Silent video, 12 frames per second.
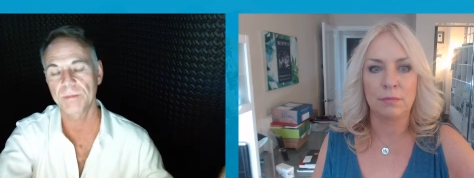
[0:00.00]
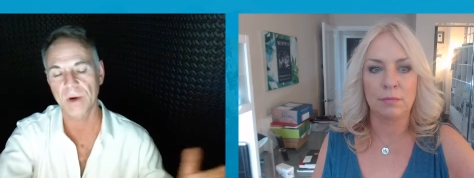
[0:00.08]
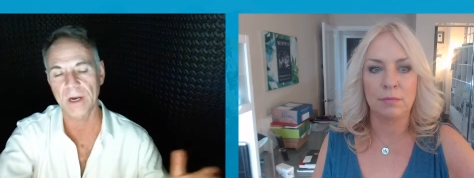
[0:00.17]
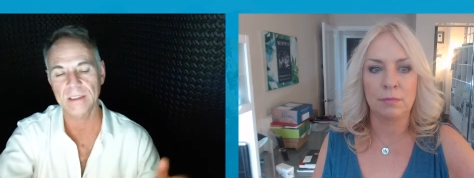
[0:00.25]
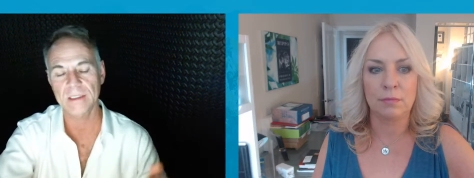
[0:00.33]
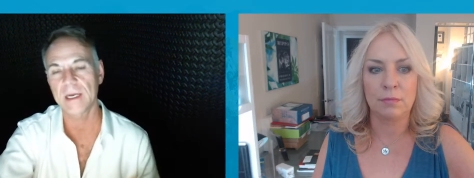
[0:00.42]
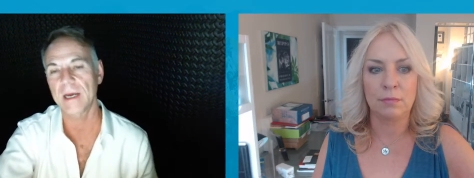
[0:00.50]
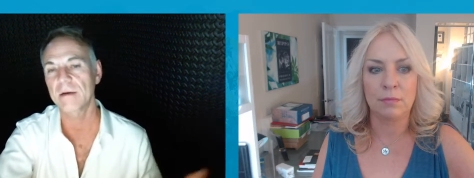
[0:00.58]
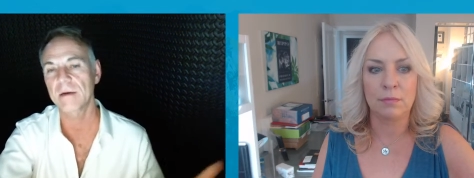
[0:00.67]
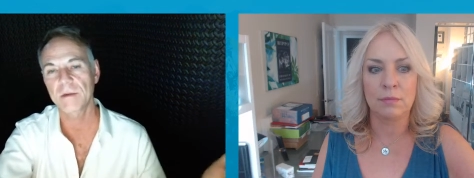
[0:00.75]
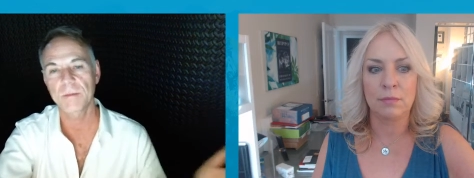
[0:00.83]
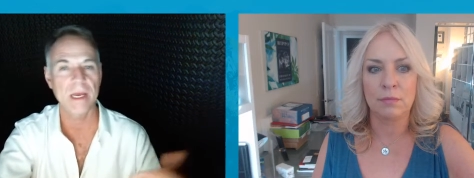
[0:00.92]
Speaker 1: price
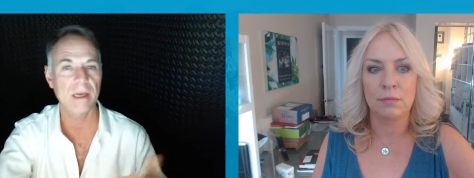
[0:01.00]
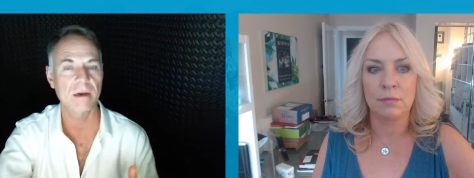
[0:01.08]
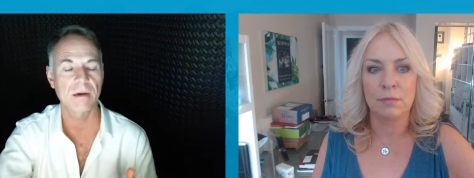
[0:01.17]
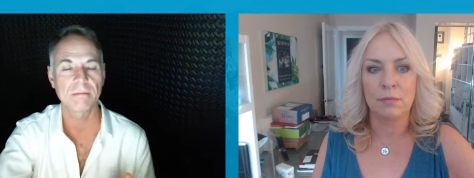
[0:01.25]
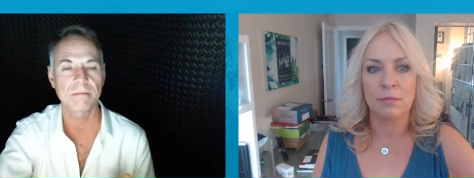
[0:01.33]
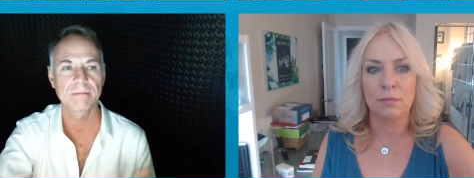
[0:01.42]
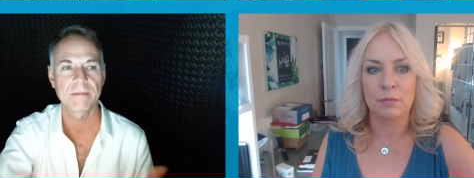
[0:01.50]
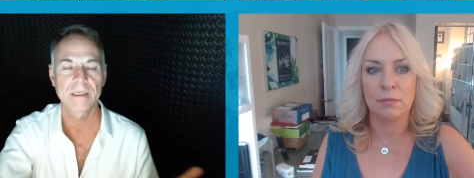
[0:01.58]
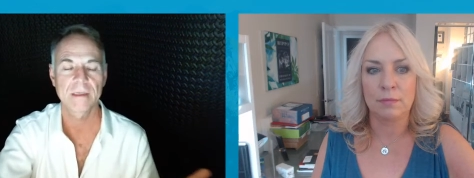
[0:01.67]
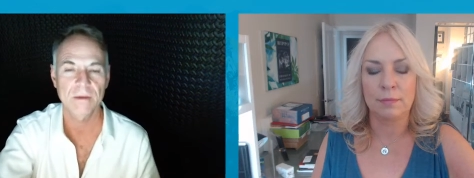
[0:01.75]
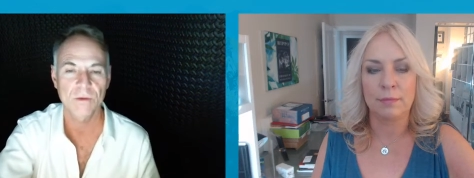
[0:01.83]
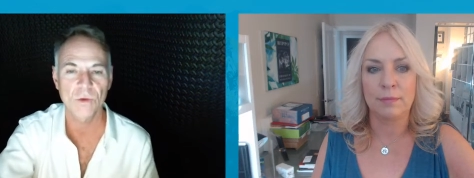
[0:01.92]
down and you make them,
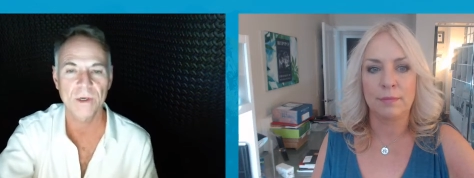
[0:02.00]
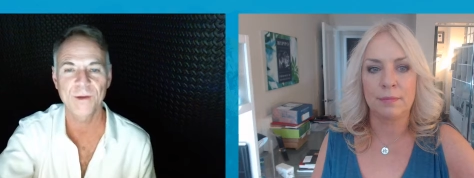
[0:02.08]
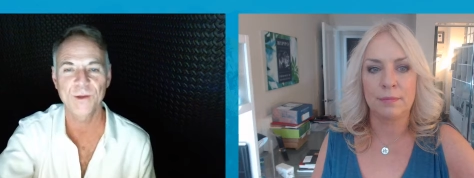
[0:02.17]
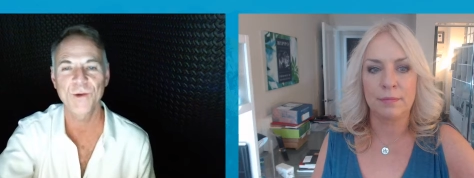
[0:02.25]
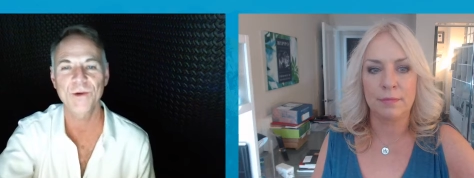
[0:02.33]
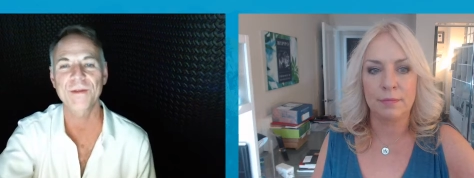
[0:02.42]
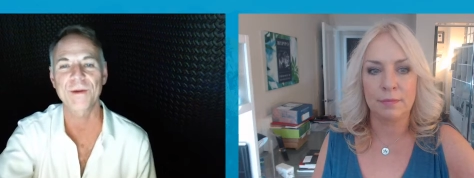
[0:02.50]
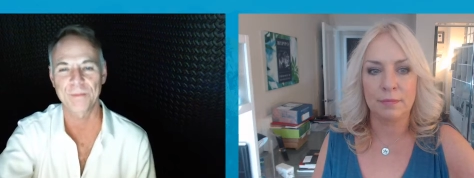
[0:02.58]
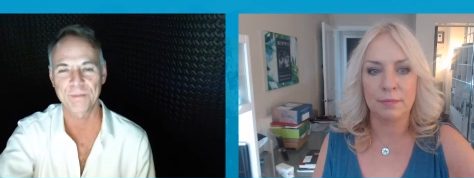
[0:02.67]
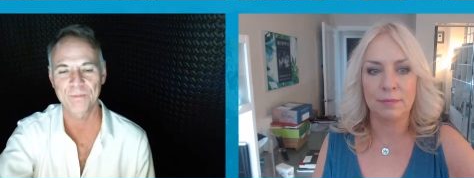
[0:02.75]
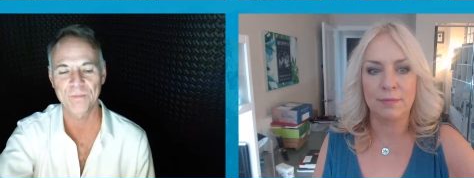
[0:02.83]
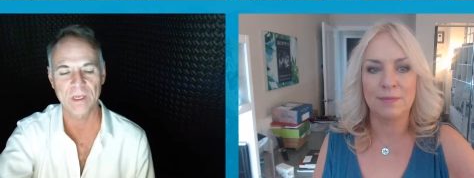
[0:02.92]
what do you do with them?
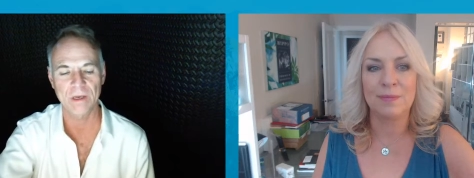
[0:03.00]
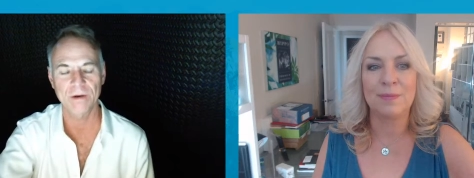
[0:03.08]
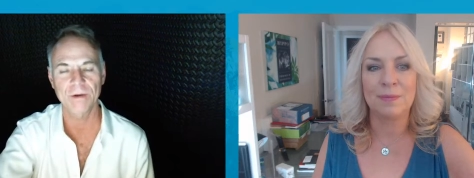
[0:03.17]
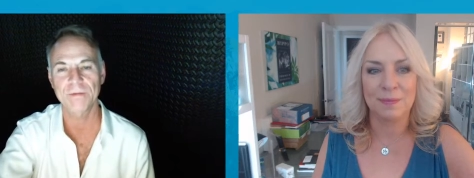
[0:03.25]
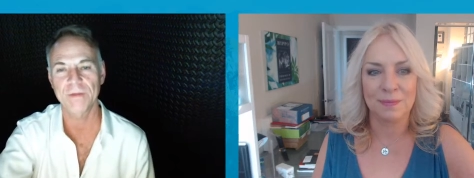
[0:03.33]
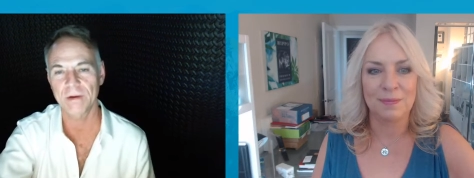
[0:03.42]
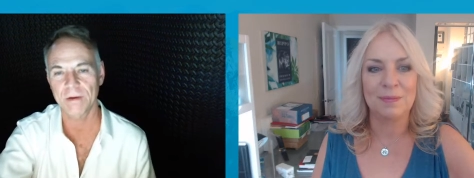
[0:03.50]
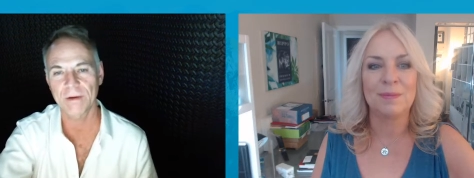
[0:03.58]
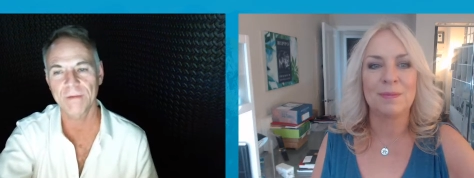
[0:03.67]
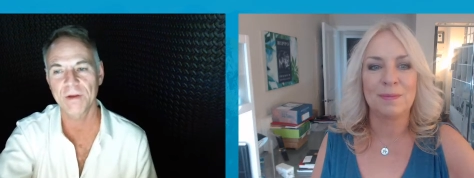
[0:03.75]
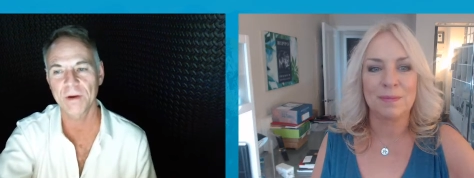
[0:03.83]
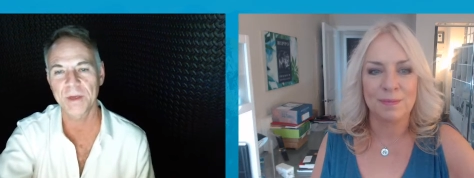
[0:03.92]
If
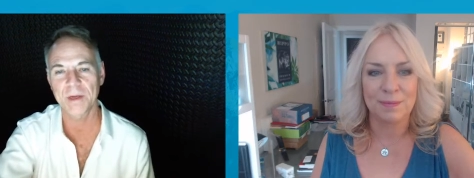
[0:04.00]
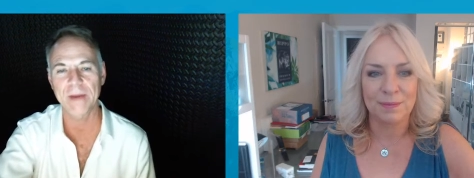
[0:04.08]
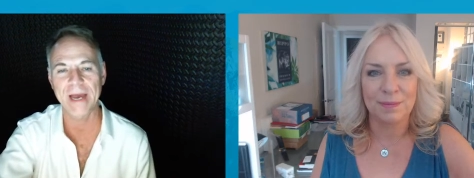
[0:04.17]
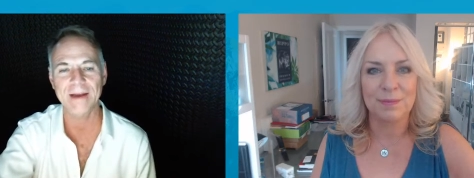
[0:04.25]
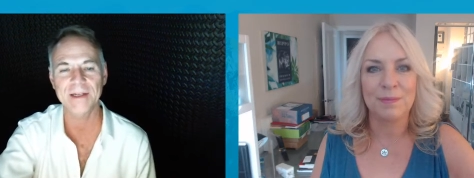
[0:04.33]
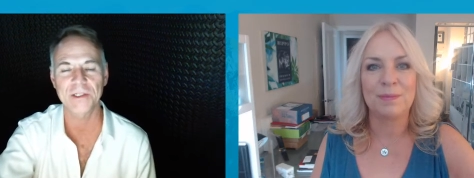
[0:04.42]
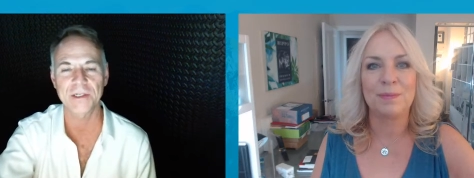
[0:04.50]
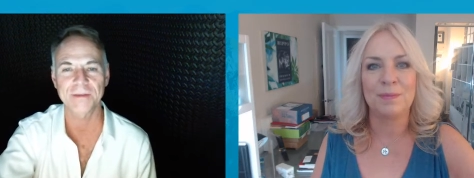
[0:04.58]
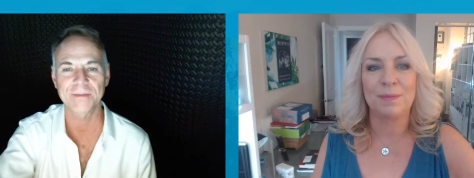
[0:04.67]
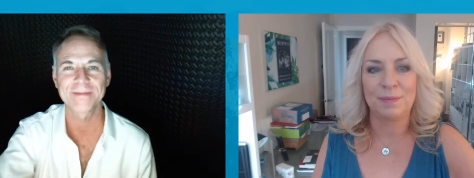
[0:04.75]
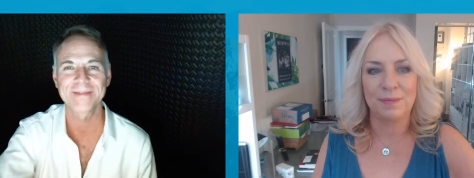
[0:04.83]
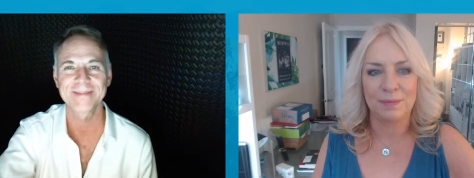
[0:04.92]
they're big packaging.
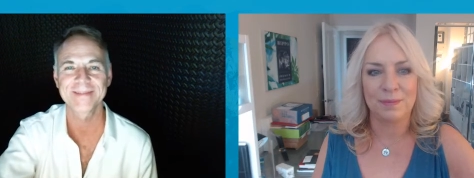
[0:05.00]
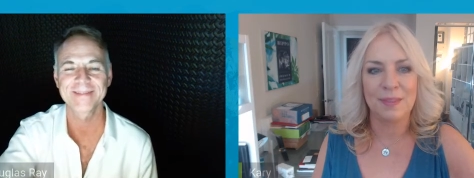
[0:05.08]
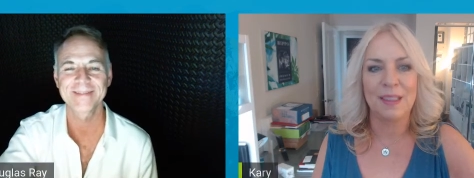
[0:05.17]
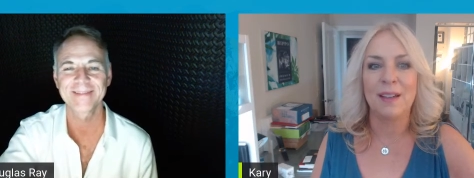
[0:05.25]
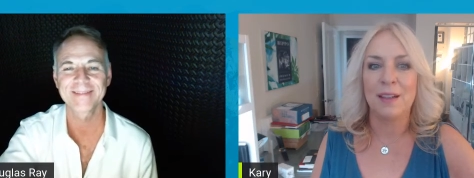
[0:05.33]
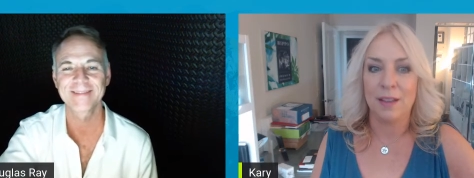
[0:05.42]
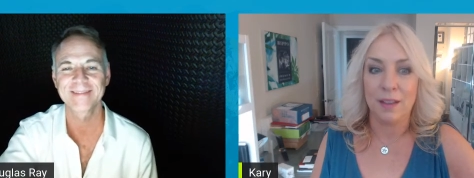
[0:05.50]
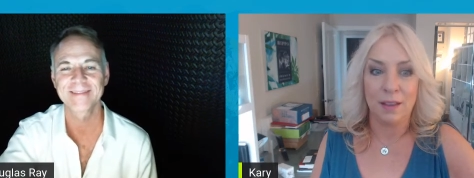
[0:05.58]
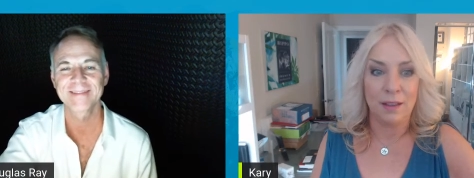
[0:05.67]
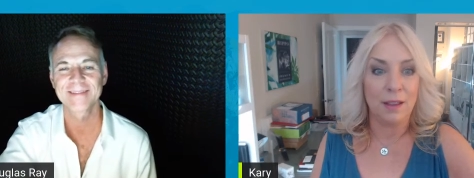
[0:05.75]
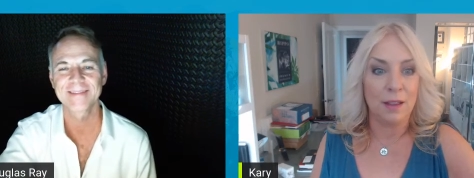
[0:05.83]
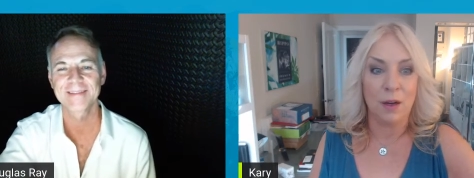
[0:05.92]

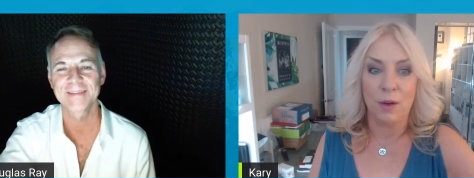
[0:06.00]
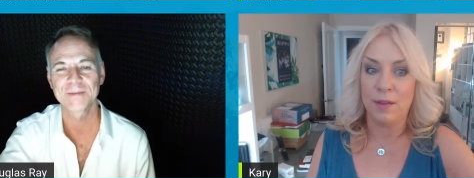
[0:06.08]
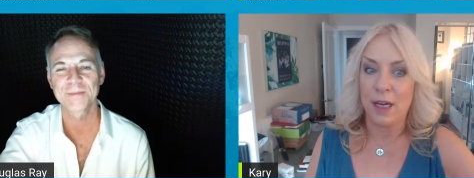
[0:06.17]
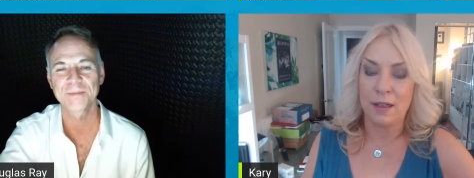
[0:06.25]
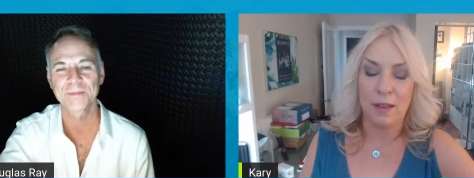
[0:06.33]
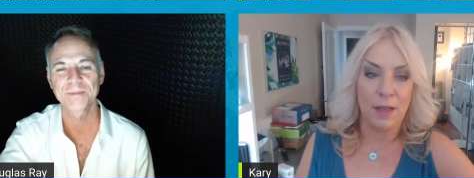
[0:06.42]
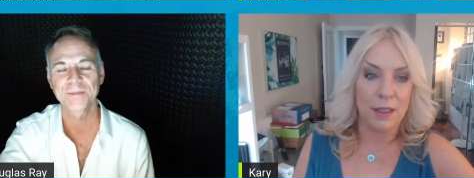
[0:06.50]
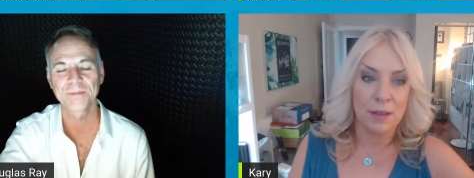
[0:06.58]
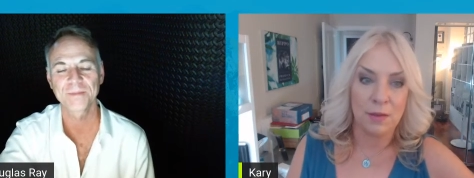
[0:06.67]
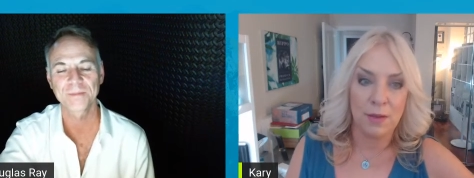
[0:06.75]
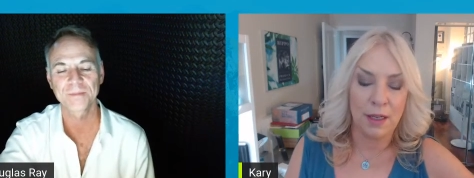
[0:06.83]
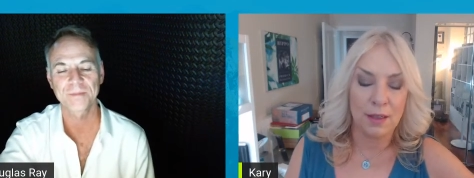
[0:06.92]
Speaker 2: And
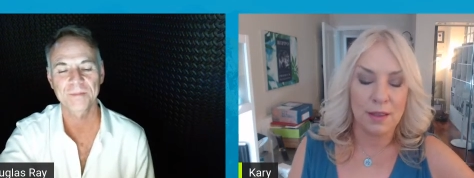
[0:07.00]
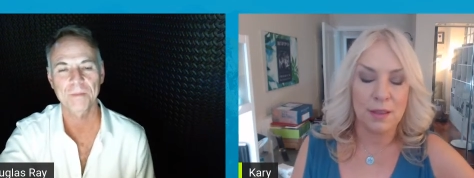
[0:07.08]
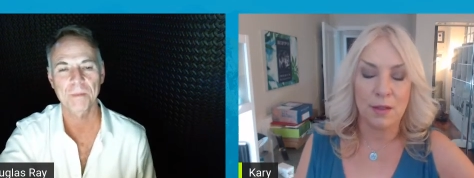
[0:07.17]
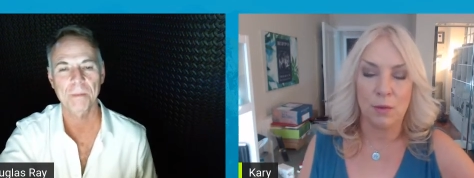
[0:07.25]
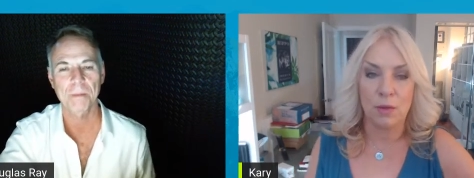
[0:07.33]
that is a